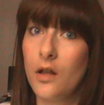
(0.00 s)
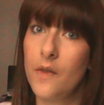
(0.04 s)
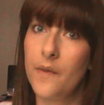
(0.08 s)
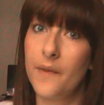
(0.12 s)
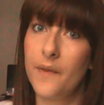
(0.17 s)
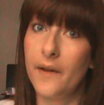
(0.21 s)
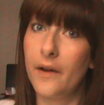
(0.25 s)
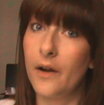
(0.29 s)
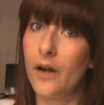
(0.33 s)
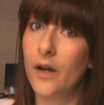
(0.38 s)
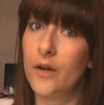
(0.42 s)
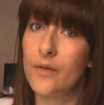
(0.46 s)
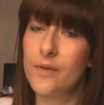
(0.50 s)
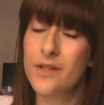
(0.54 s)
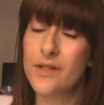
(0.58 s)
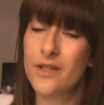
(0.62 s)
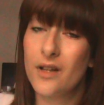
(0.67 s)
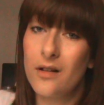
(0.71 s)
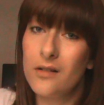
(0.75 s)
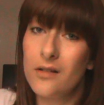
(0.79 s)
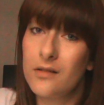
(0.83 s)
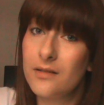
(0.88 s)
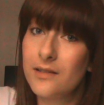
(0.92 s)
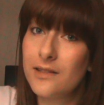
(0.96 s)
there are
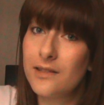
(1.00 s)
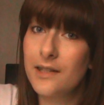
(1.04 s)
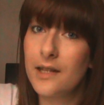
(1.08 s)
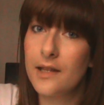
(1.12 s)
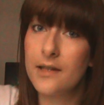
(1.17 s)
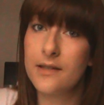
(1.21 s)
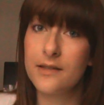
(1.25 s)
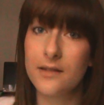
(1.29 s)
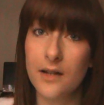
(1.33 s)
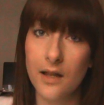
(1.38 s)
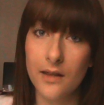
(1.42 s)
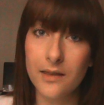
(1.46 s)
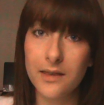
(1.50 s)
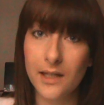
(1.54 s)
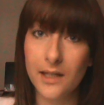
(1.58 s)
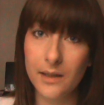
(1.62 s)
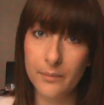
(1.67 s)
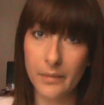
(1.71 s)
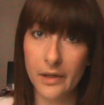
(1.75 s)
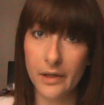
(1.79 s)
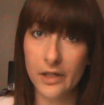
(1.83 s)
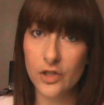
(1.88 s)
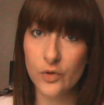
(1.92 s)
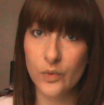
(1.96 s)
results, there's
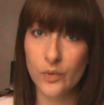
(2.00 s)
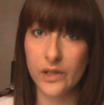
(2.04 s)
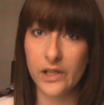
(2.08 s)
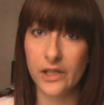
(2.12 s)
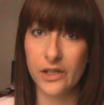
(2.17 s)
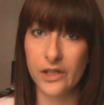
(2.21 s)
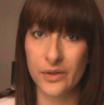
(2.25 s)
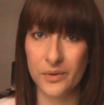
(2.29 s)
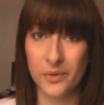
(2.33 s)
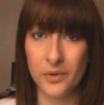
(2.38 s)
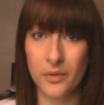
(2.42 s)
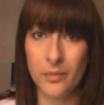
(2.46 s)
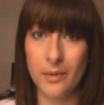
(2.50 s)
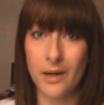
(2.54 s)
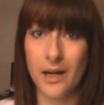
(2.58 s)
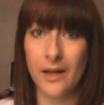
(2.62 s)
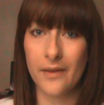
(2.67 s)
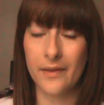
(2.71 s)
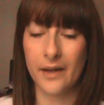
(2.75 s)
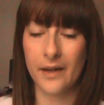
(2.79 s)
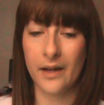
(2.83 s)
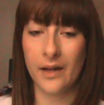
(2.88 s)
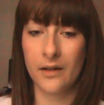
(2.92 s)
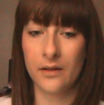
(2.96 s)
nothing much we can do about
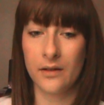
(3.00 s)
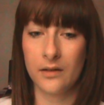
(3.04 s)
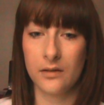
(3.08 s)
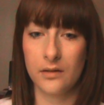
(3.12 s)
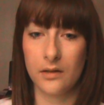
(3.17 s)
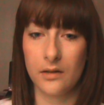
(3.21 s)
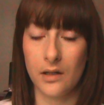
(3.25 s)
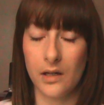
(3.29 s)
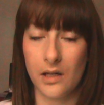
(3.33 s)
that.